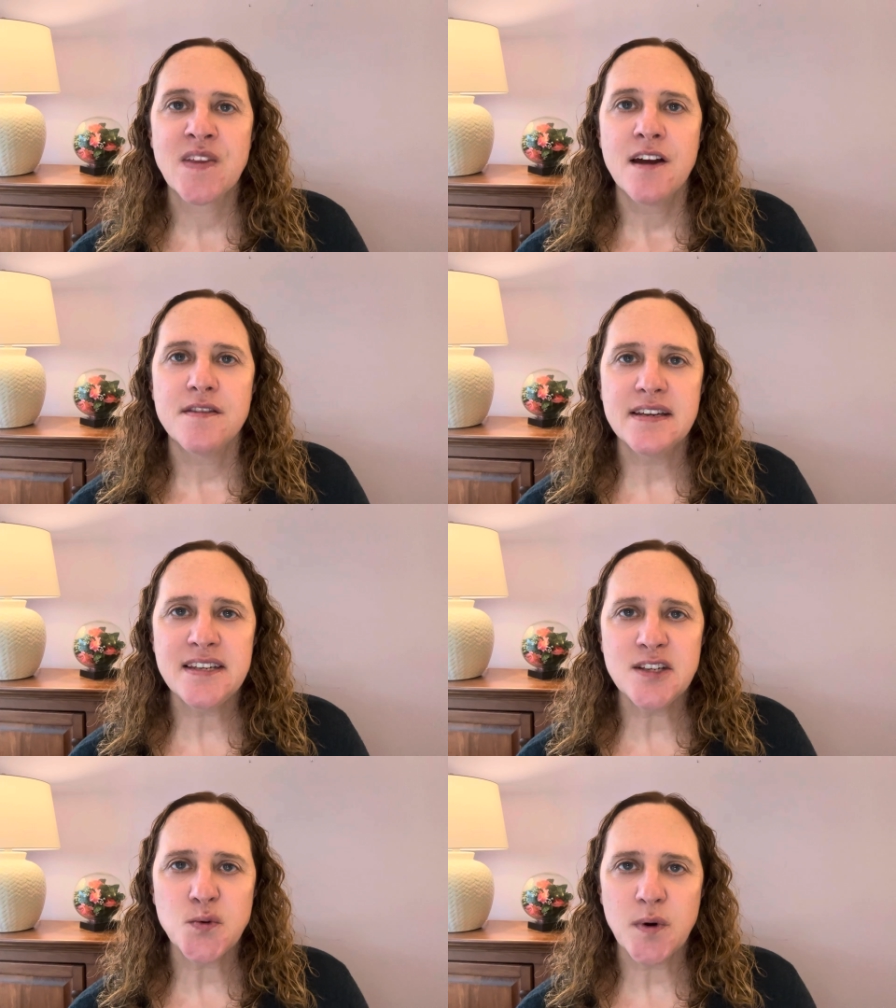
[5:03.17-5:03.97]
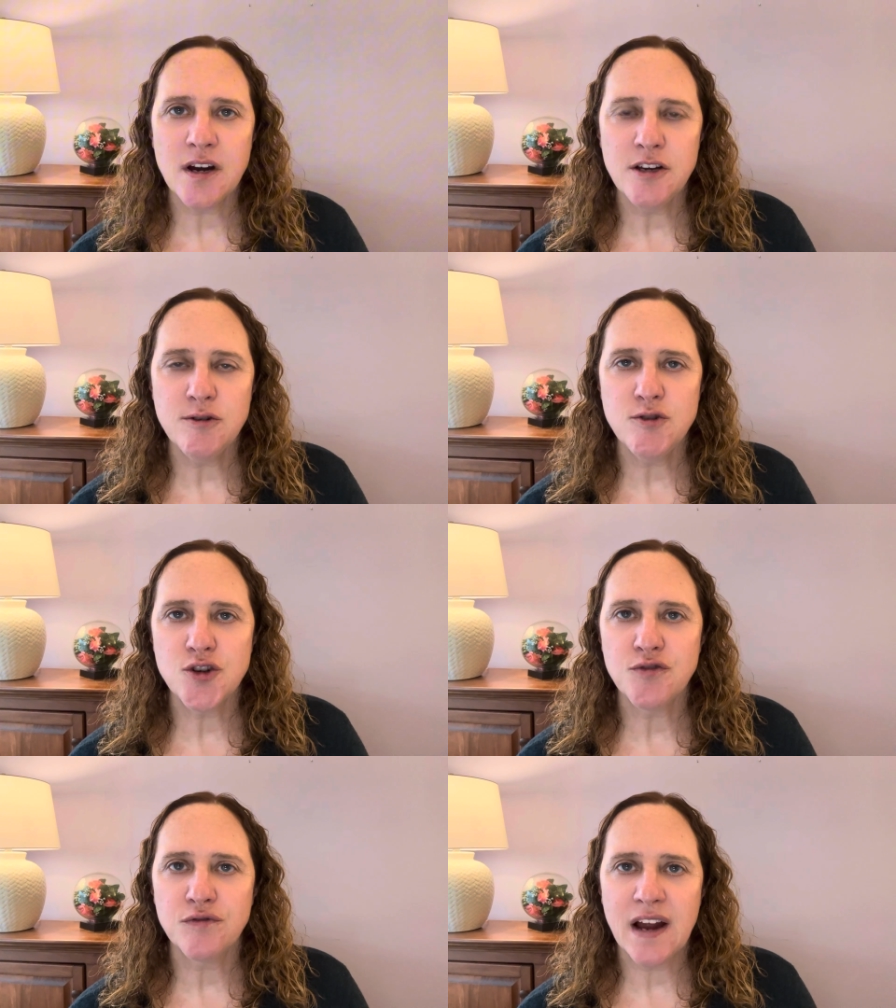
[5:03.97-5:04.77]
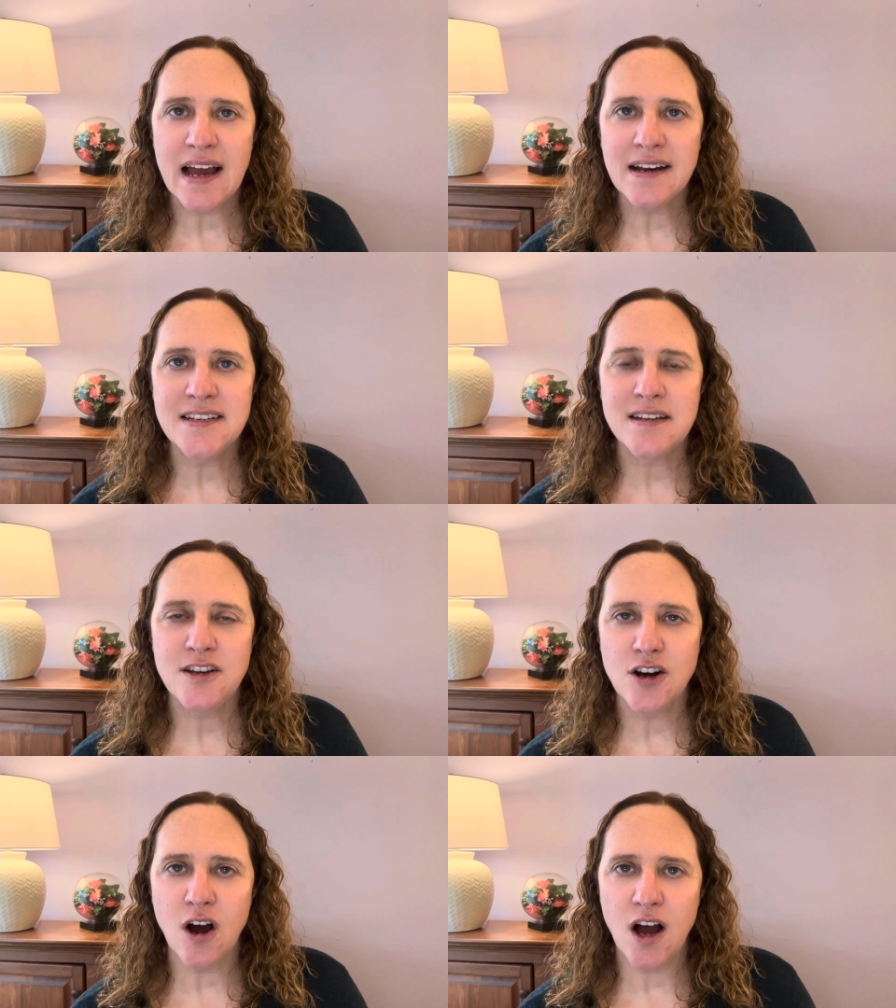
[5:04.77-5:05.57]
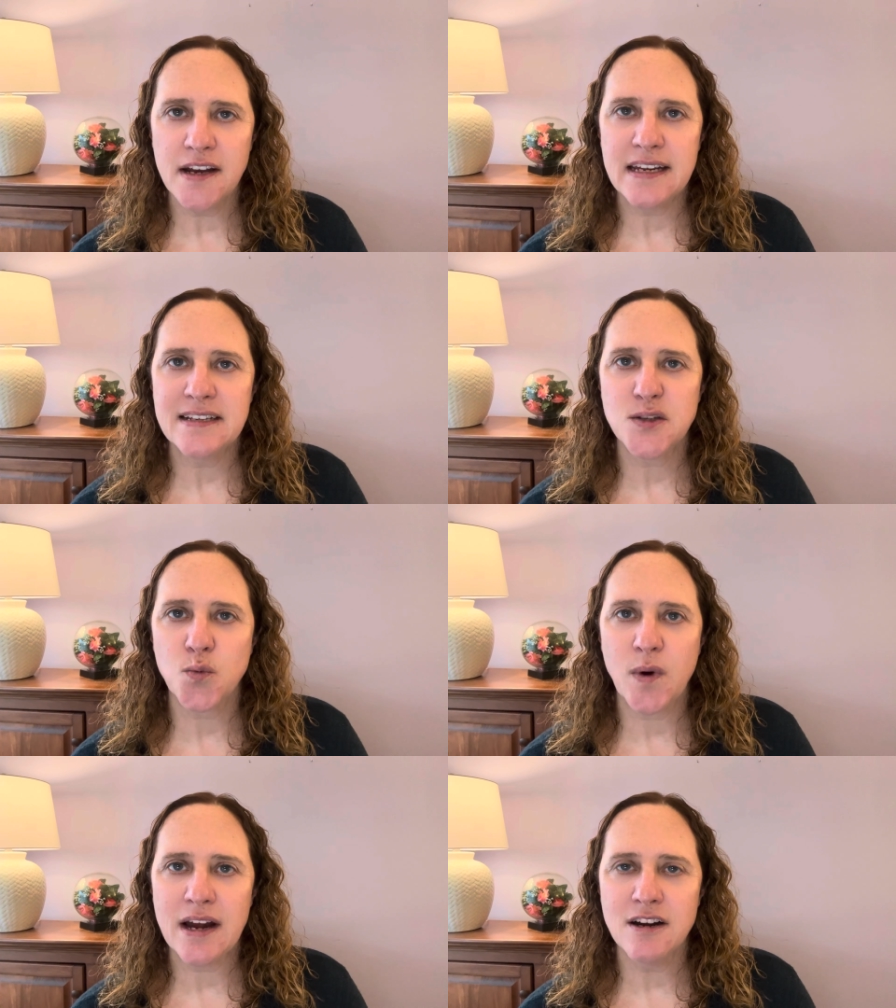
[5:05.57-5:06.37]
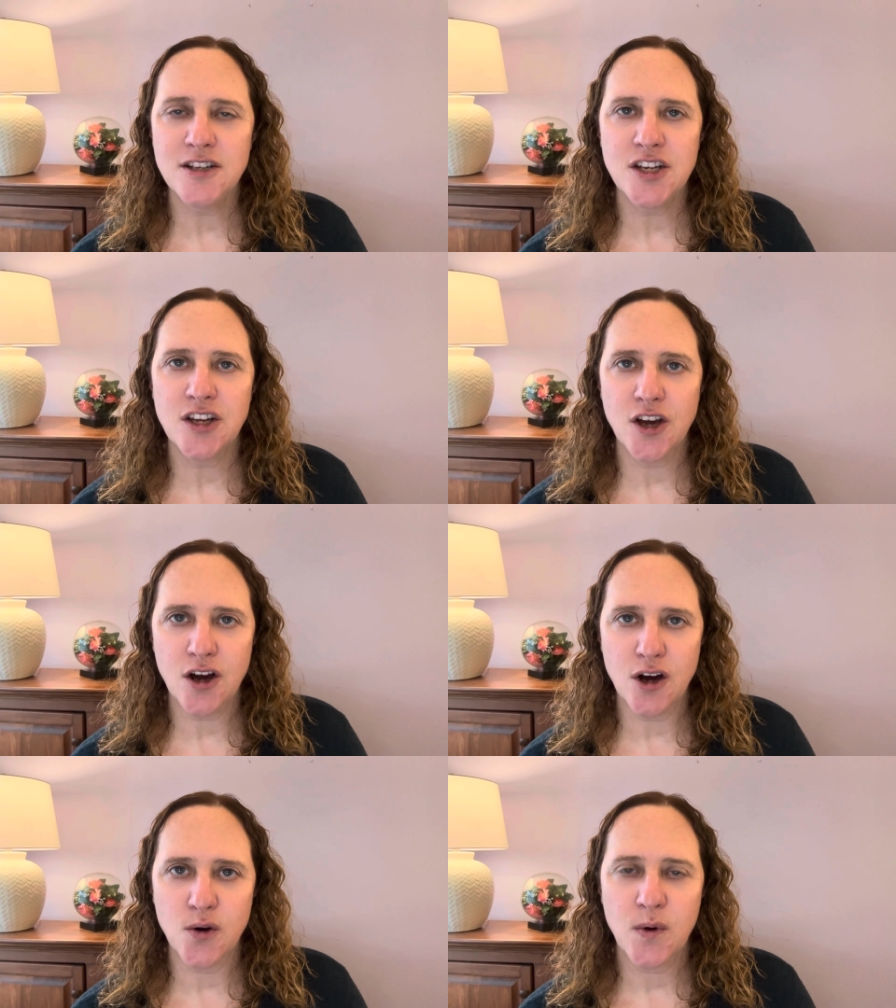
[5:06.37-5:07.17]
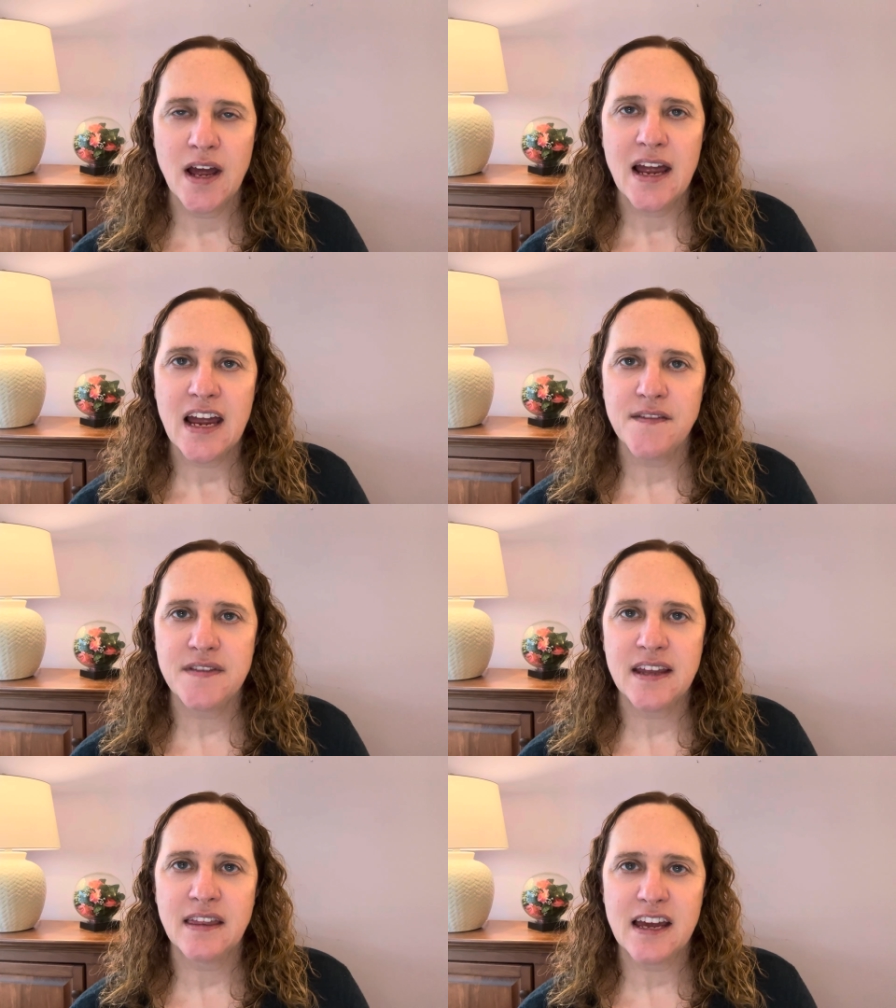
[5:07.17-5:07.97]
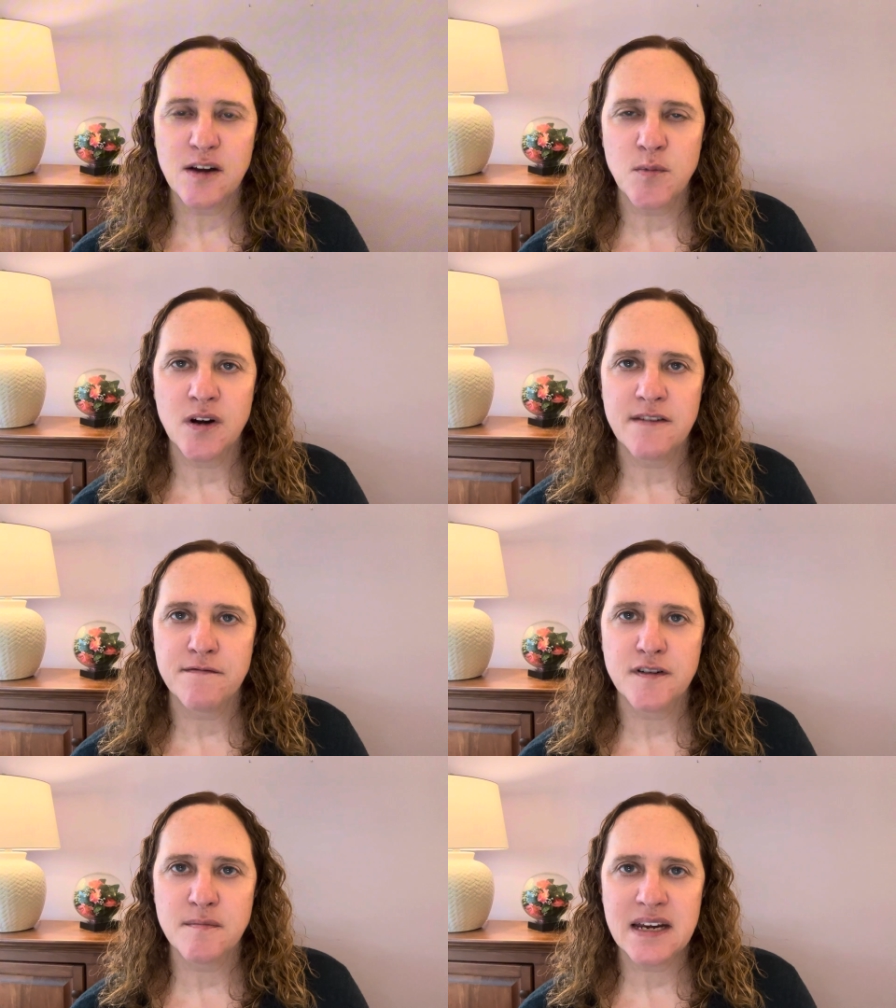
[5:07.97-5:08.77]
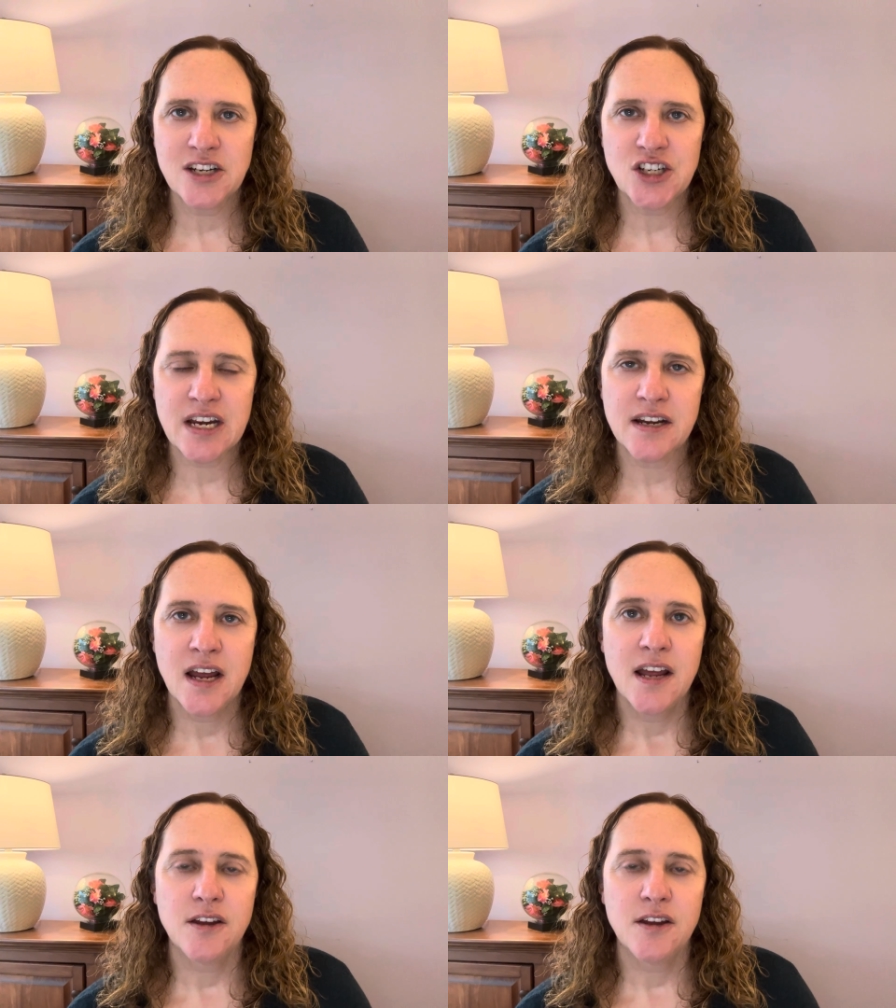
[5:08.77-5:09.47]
This is where you direct your audience where to go if they'd like more information.